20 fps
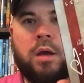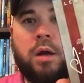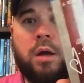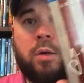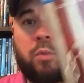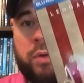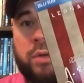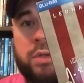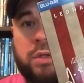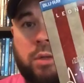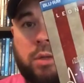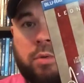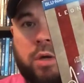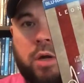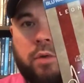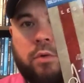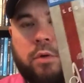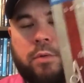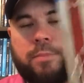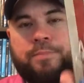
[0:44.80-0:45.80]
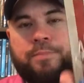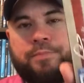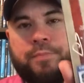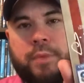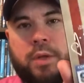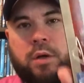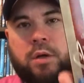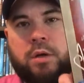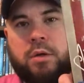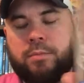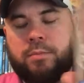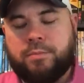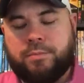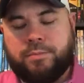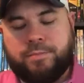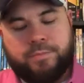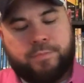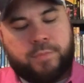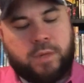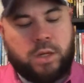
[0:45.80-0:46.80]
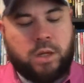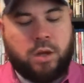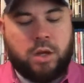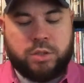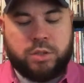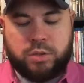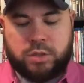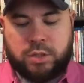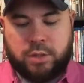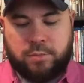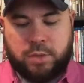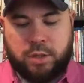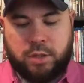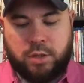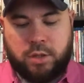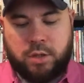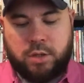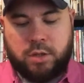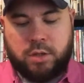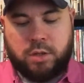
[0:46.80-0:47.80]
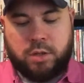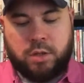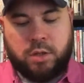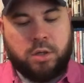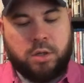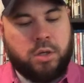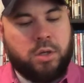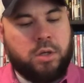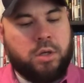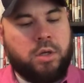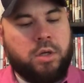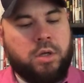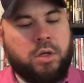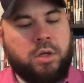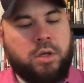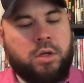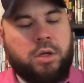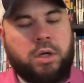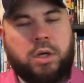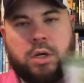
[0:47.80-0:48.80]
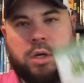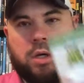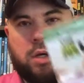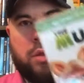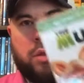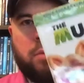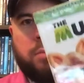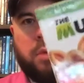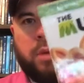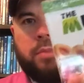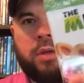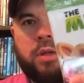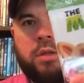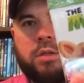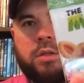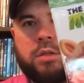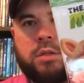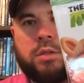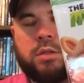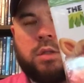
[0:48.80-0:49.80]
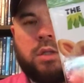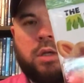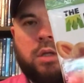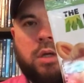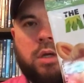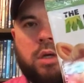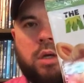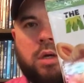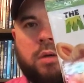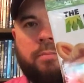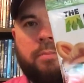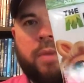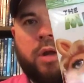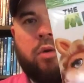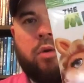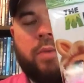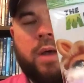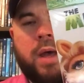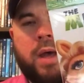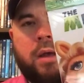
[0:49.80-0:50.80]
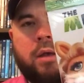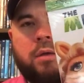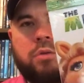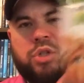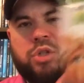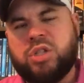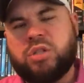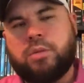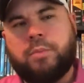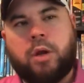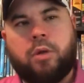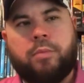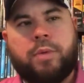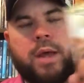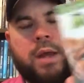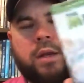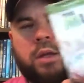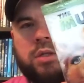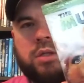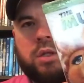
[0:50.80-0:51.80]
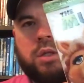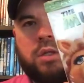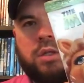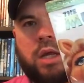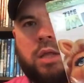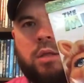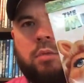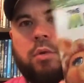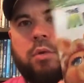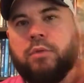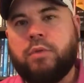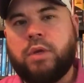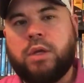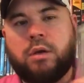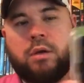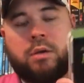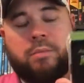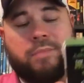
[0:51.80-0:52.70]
with the slipcover. And he also sent me the Muppets, the metal pack. Just the metal pack, doesn't contain the movie.